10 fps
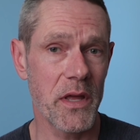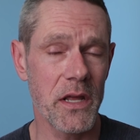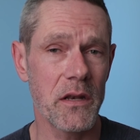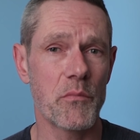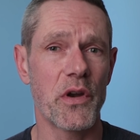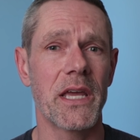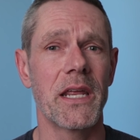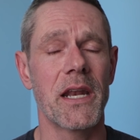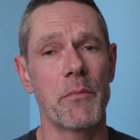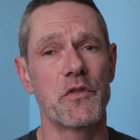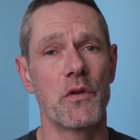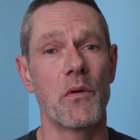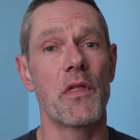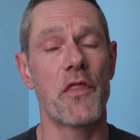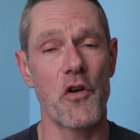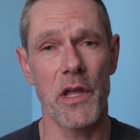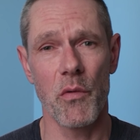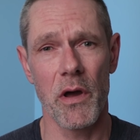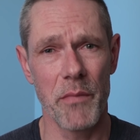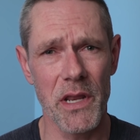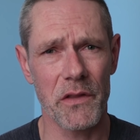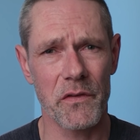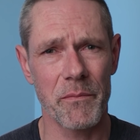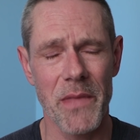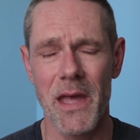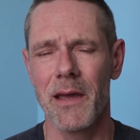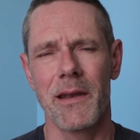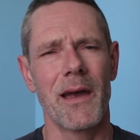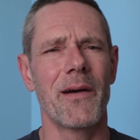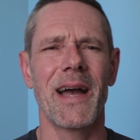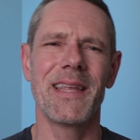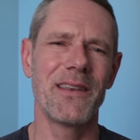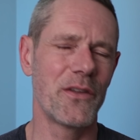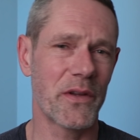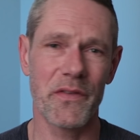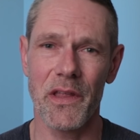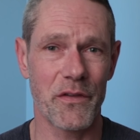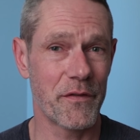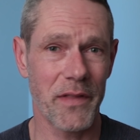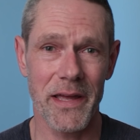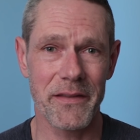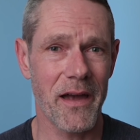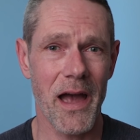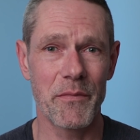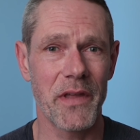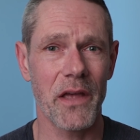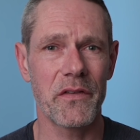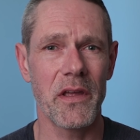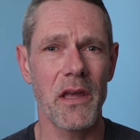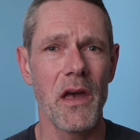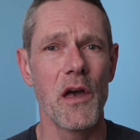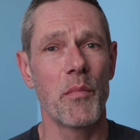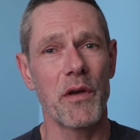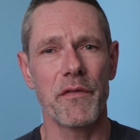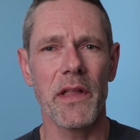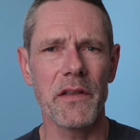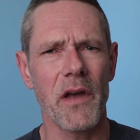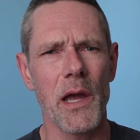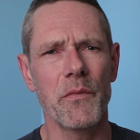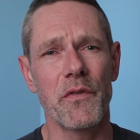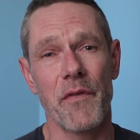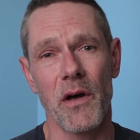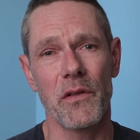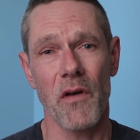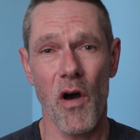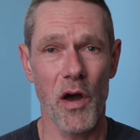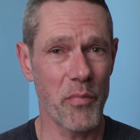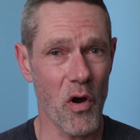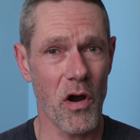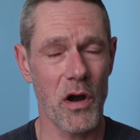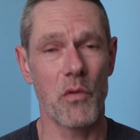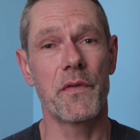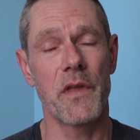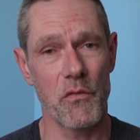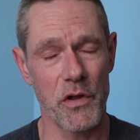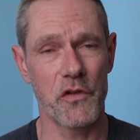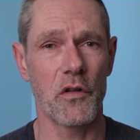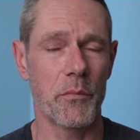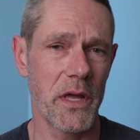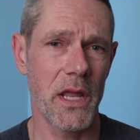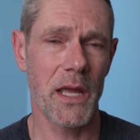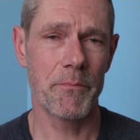minute, bringing it up to 31 minutes. Now, I didn't do extensive flight time testing, but flight times felt on par with the original Mini.